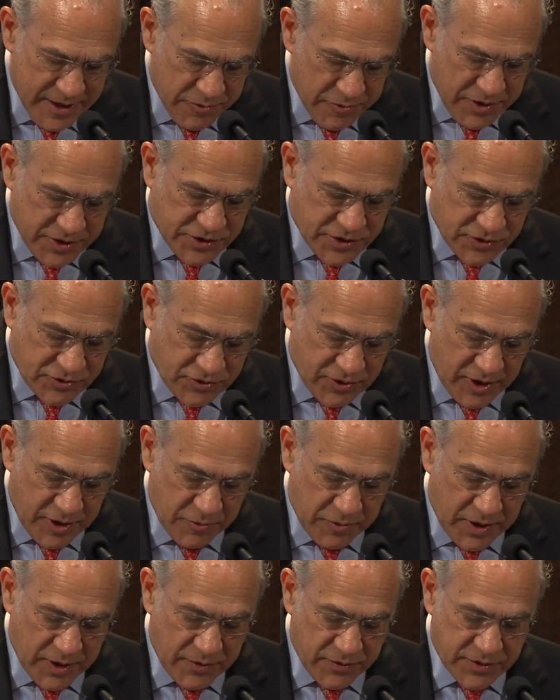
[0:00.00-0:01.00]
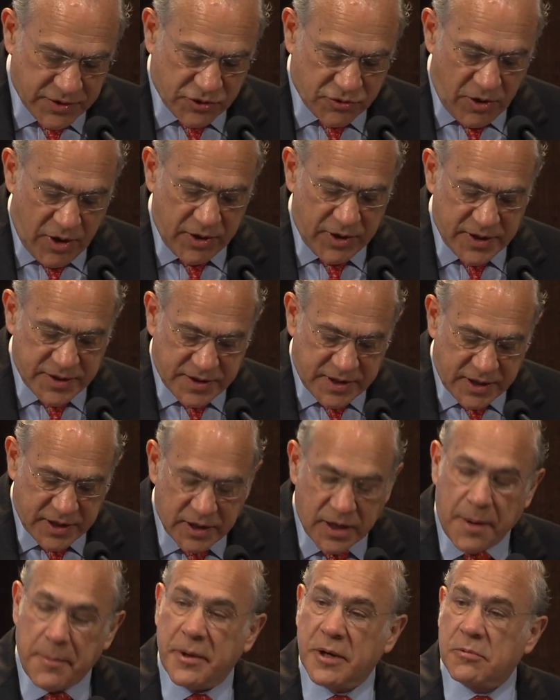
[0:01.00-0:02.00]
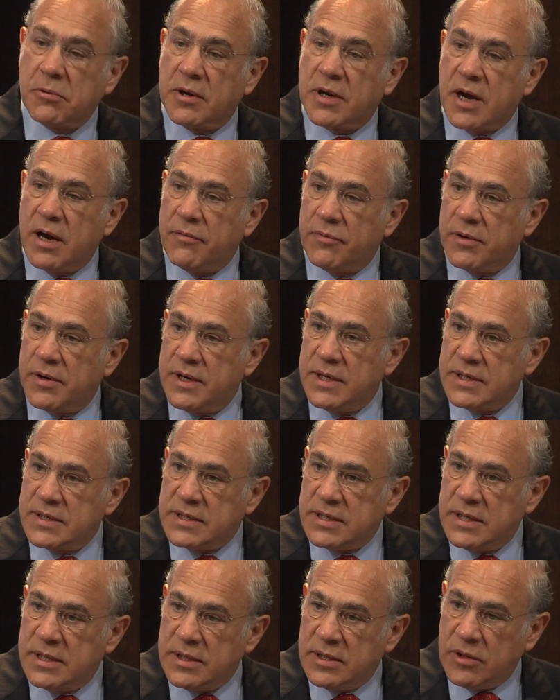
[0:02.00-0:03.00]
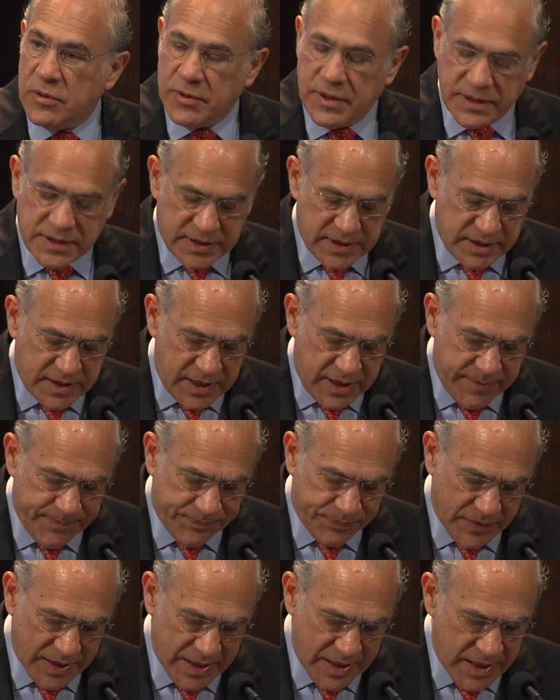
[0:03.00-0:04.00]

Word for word: registering one of the strongest economic recoveries in the OECD.